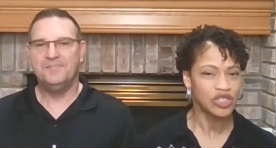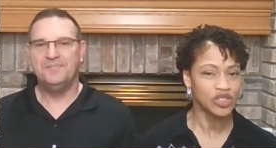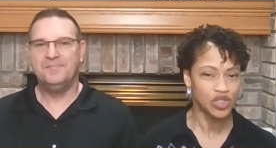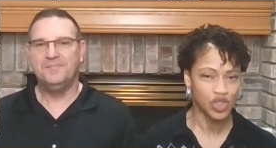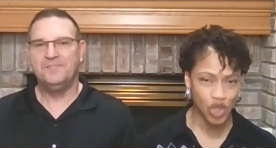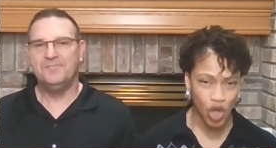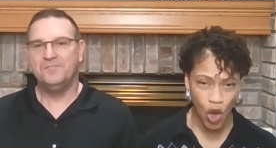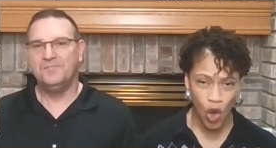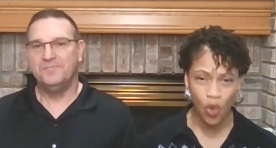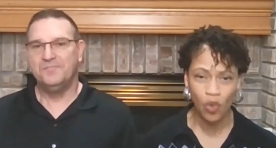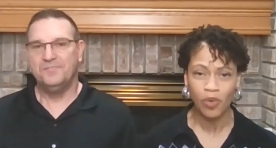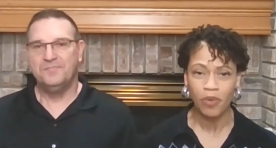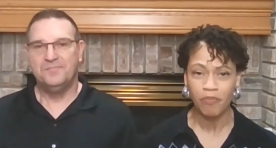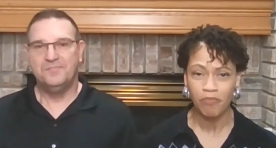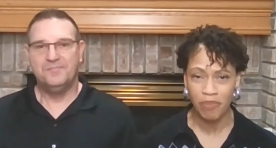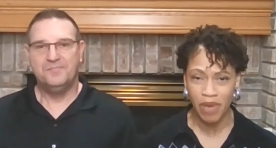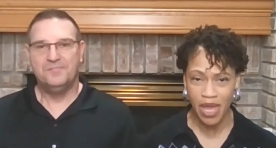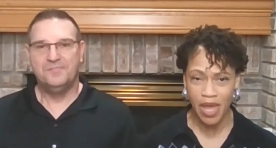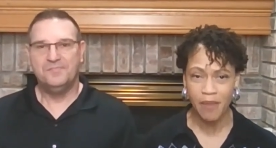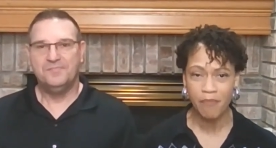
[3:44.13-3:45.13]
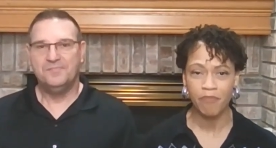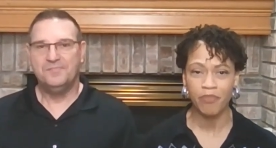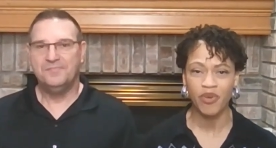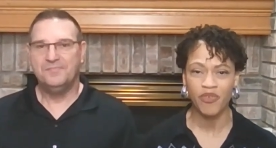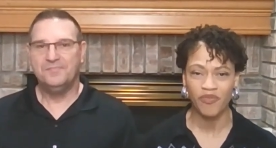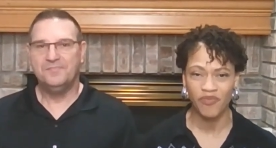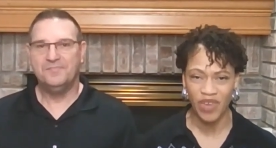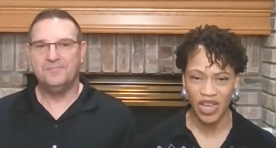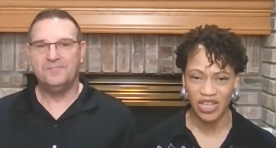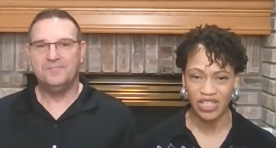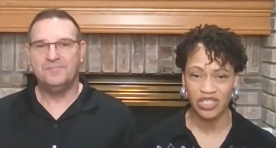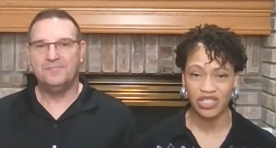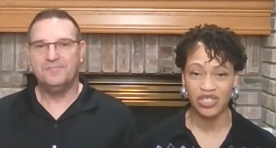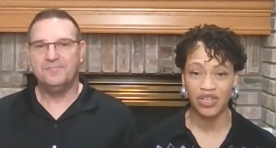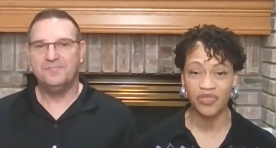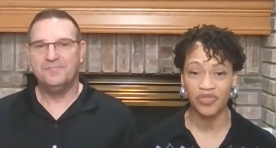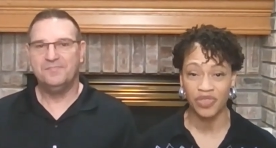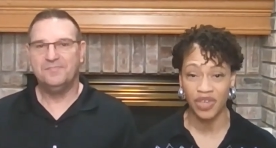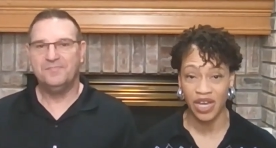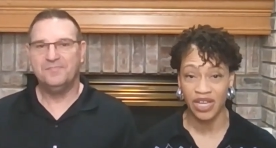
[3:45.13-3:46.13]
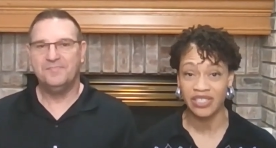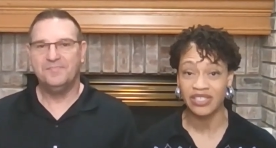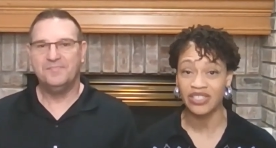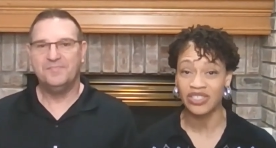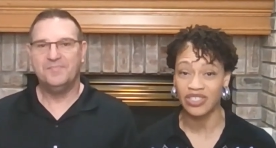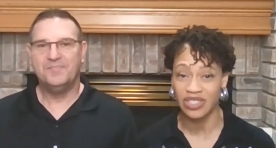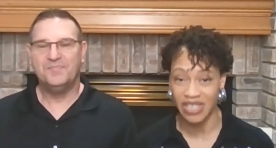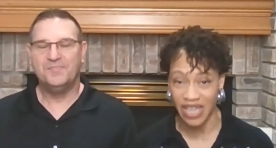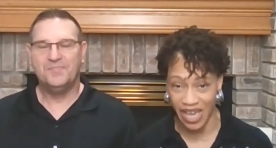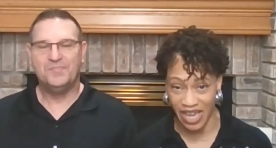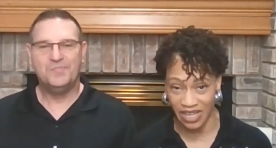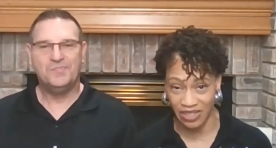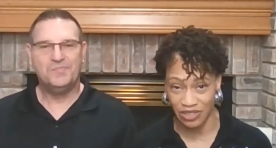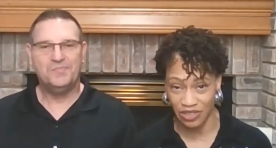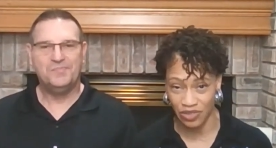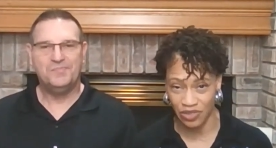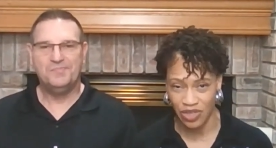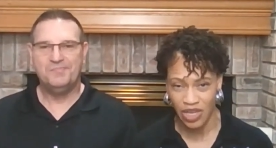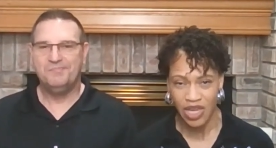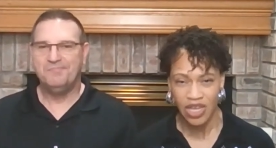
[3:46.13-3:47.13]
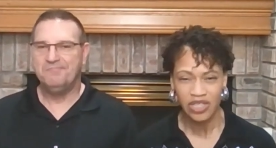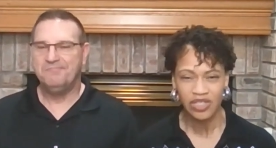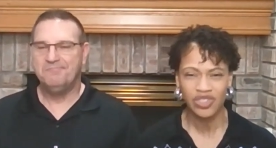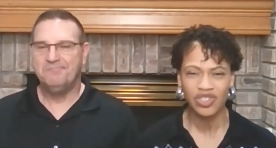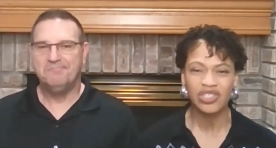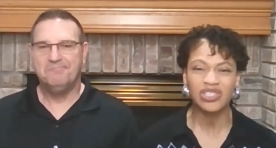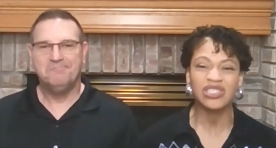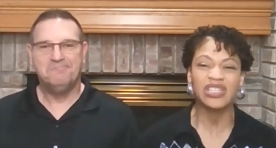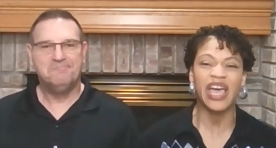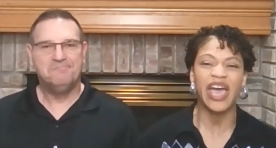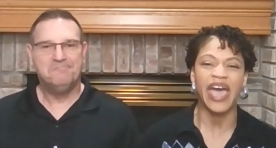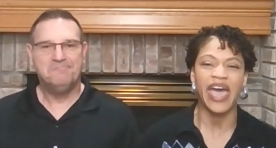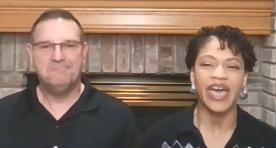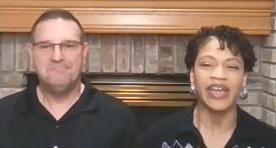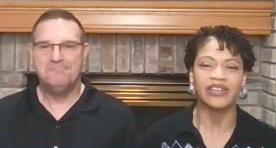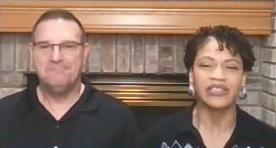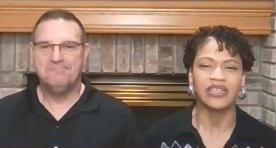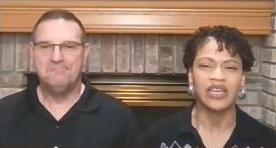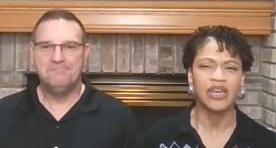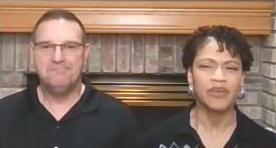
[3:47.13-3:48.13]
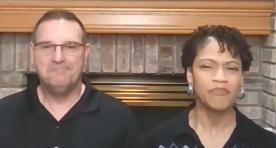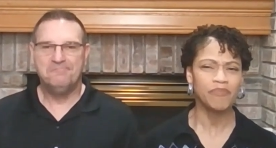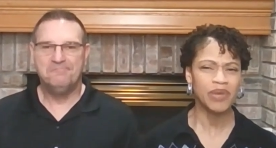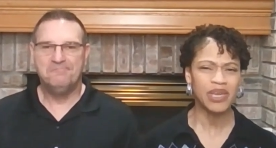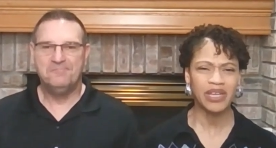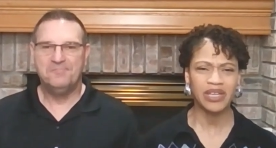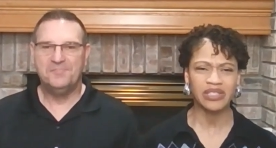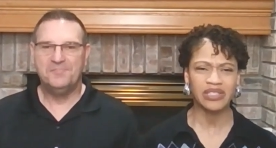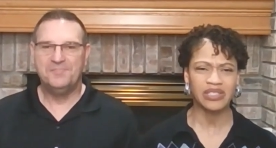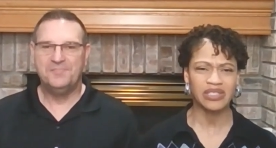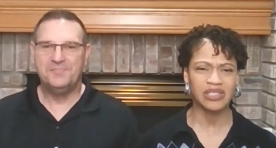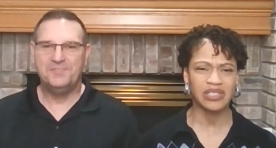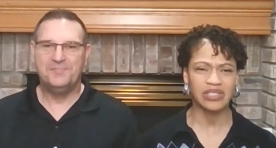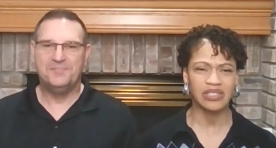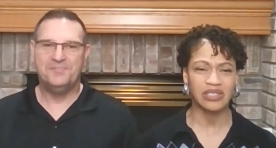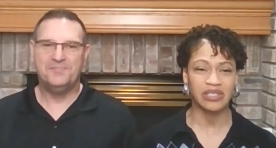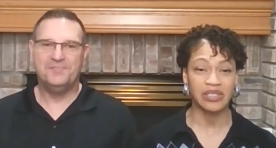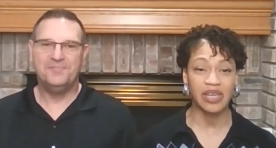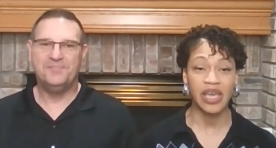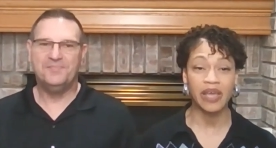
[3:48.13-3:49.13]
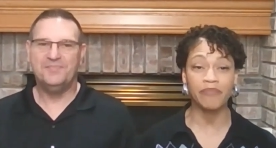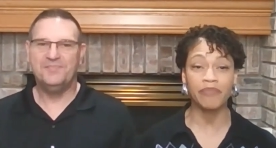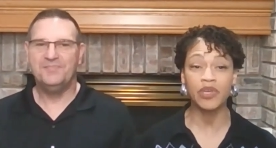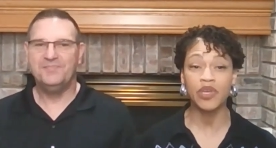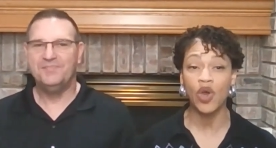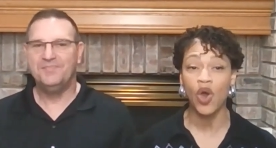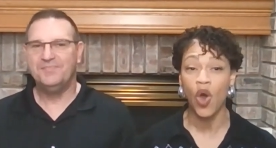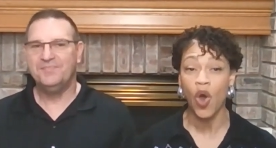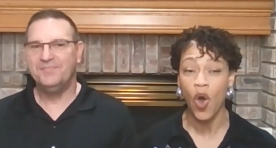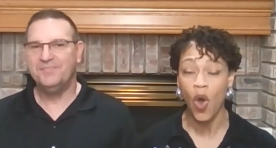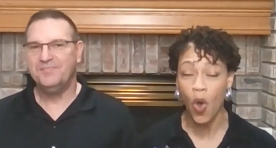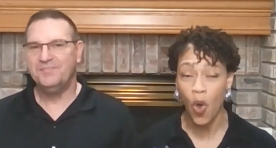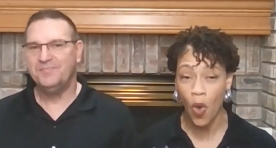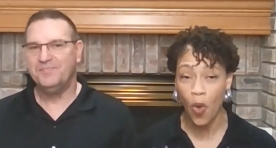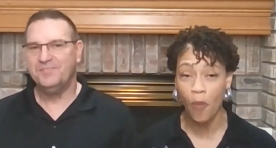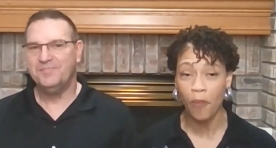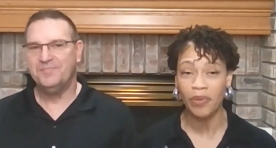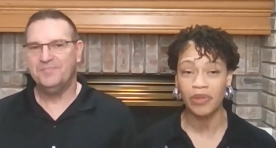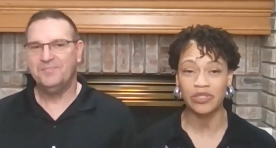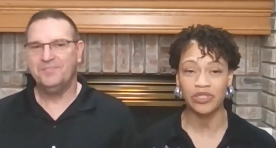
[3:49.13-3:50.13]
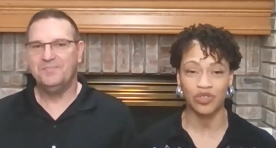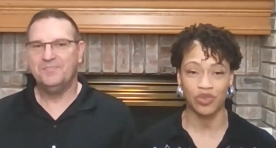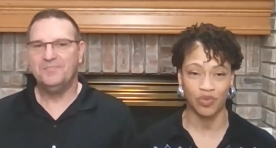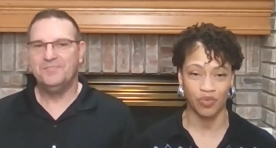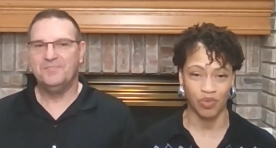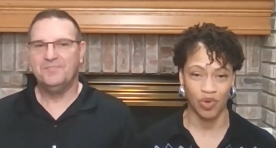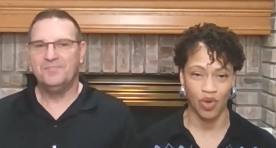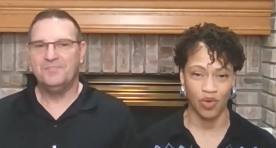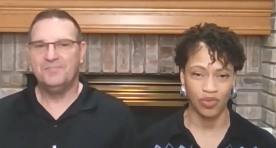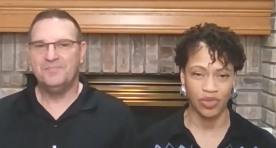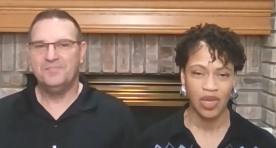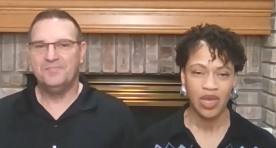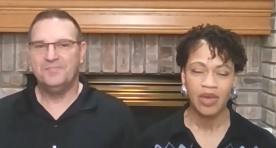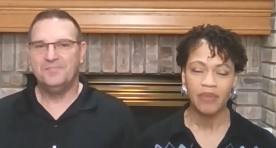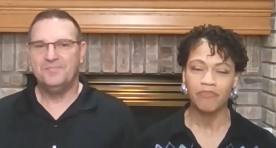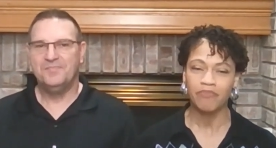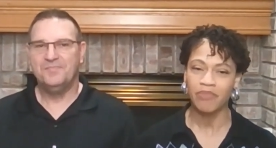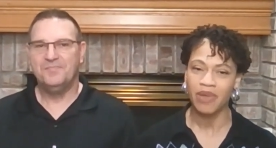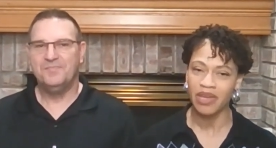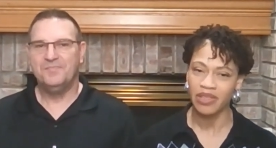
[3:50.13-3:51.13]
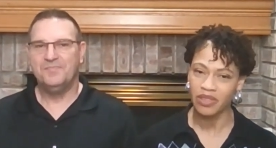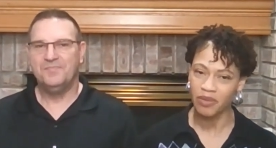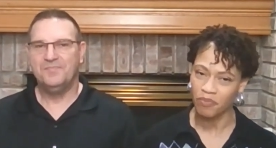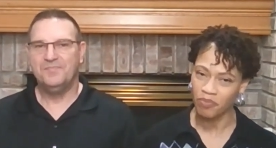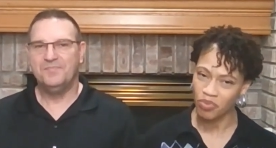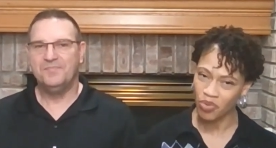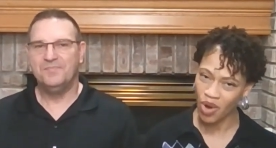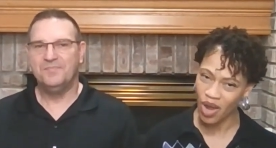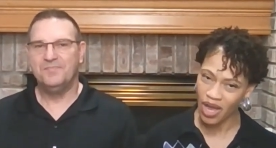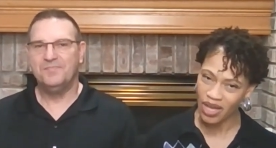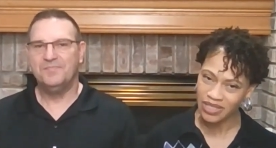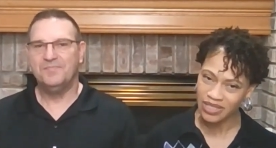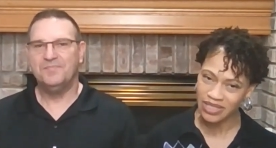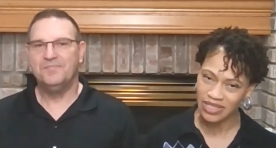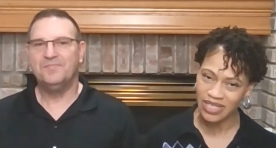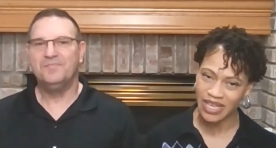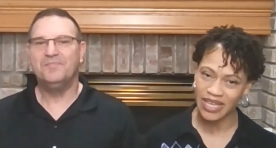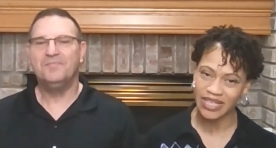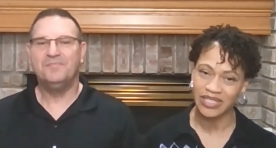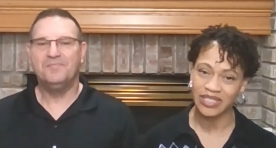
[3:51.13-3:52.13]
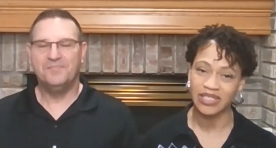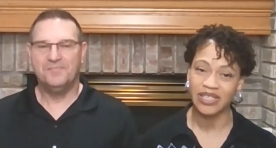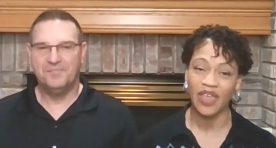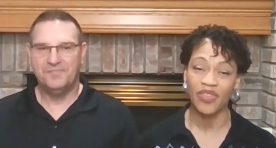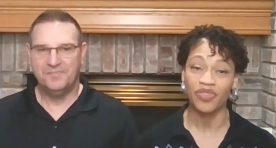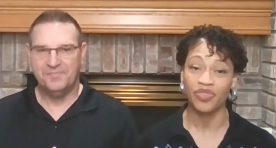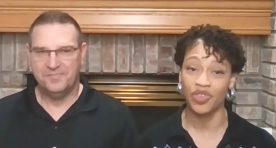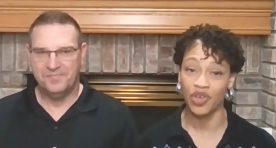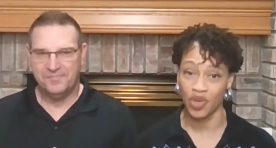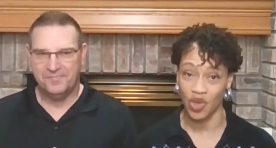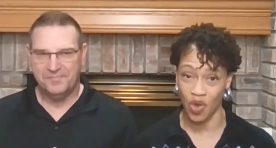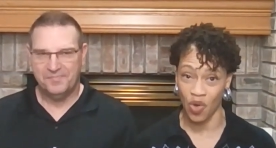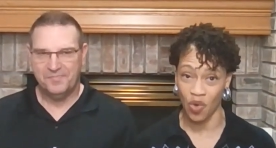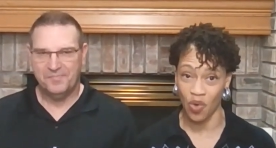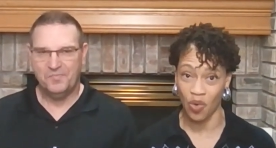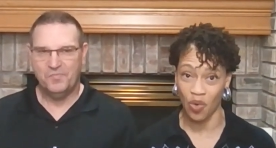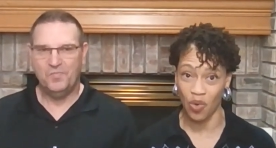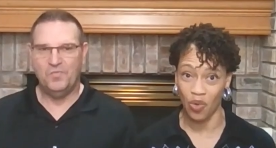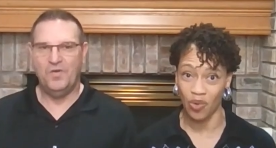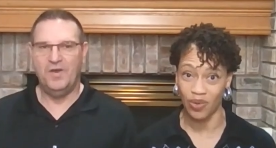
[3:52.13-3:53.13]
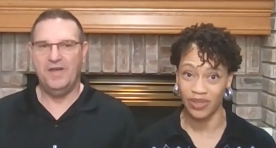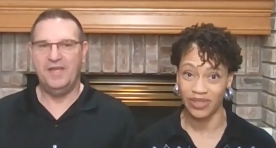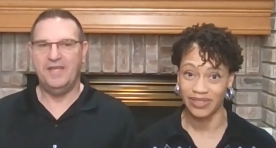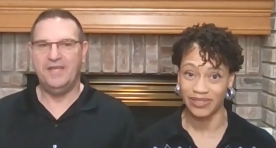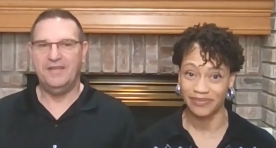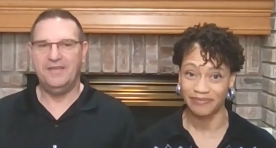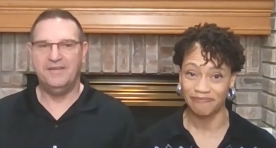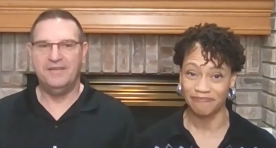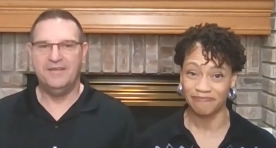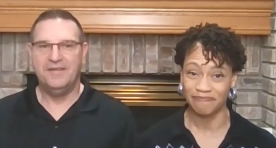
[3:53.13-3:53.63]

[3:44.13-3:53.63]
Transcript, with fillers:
Speaker 1: Don't make perfection the standard. Just act, be consistent, and be open to growth. Make the process the goal. Right.